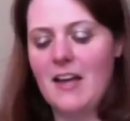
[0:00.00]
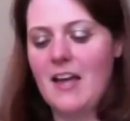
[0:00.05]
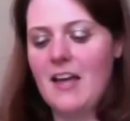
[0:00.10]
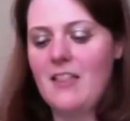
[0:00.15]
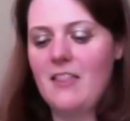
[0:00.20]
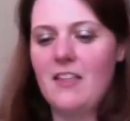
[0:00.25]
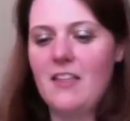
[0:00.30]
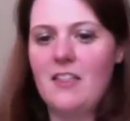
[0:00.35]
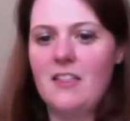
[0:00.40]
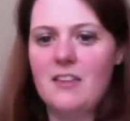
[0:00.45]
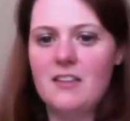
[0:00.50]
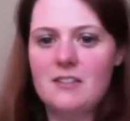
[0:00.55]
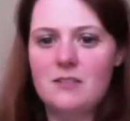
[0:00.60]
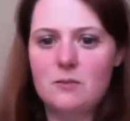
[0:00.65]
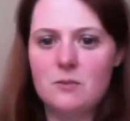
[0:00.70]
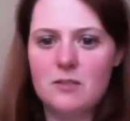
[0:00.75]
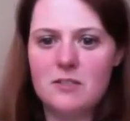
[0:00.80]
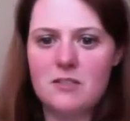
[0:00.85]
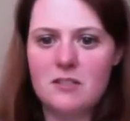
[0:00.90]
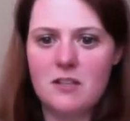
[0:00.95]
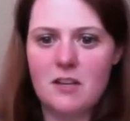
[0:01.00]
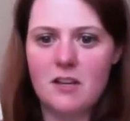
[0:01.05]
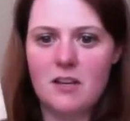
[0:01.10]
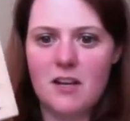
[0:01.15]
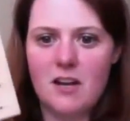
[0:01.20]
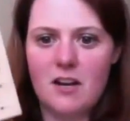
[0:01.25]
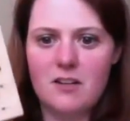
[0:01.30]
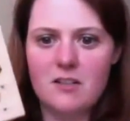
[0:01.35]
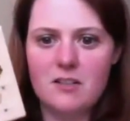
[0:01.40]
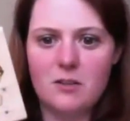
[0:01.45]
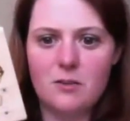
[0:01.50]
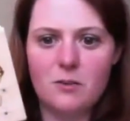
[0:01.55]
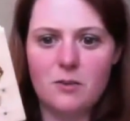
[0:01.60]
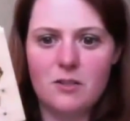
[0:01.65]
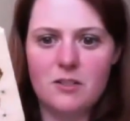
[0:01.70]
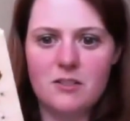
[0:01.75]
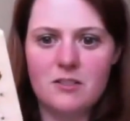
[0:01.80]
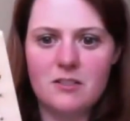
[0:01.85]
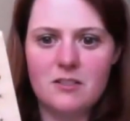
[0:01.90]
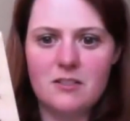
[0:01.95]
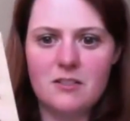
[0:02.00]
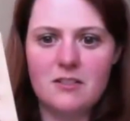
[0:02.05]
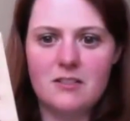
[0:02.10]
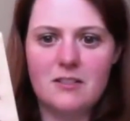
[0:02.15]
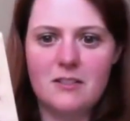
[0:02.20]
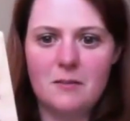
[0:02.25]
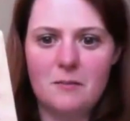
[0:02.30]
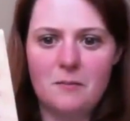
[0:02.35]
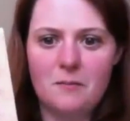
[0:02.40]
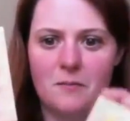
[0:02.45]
and then this one's a carousel horse. Do you see them?